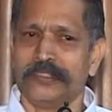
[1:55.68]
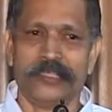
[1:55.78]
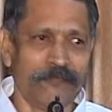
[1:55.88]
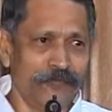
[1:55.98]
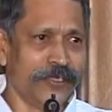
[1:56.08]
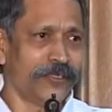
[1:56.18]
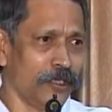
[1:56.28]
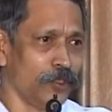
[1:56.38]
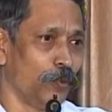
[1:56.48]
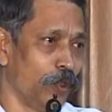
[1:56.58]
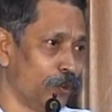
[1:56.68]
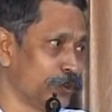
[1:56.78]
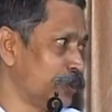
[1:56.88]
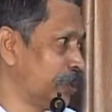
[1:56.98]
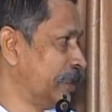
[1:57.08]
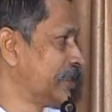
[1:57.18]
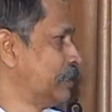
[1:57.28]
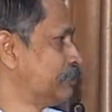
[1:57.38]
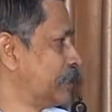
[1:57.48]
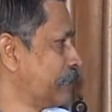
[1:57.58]
Definitely you will lose your
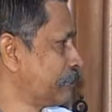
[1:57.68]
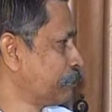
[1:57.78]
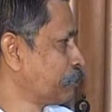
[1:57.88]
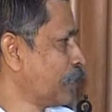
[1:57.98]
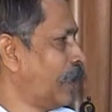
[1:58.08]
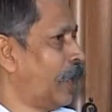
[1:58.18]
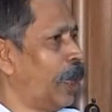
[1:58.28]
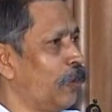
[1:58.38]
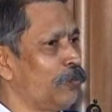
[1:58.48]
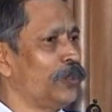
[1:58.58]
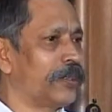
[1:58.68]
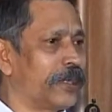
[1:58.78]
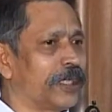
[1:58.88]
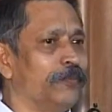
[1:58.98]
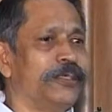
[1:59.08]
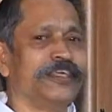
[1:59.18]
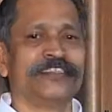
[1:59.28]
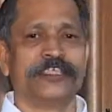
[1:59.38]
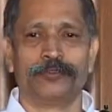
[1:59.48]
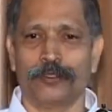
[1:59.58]
income, sir. How you are
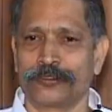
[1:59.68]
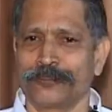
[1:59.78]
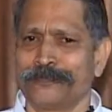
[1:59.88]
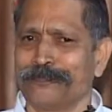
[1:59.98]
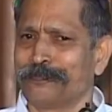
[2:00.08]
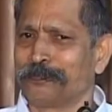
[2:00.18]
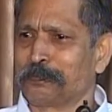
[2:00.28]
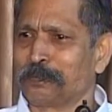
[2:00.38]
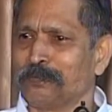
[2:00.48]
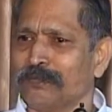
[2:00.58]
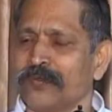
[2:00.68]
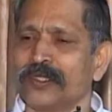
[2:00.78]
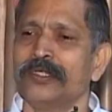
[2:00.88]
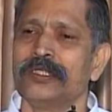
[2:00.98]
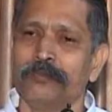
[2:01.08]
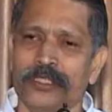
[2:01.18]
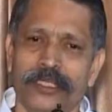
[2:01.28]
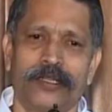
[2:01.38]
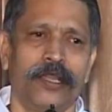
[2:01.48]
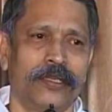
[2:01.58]
recommending this book?
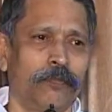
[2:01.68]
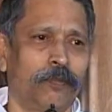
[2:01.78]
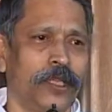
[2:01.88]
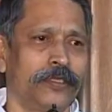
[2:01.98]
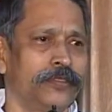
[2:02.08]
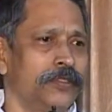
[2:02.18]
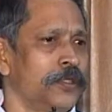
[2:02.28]
Immediately I replied,